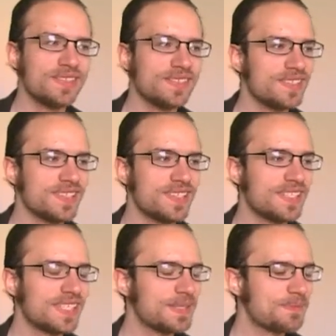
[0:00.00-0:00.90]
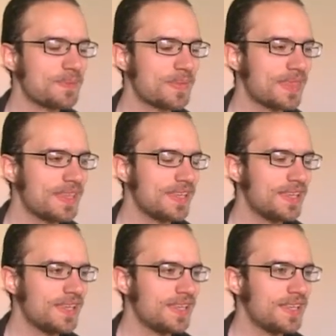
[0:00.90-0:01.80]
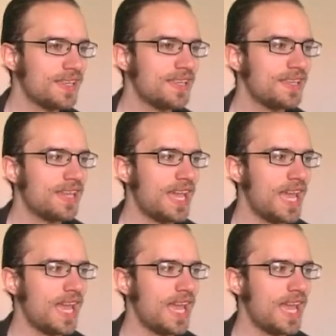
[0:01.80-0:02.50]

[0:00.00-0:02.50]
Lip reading: Nobody speaks.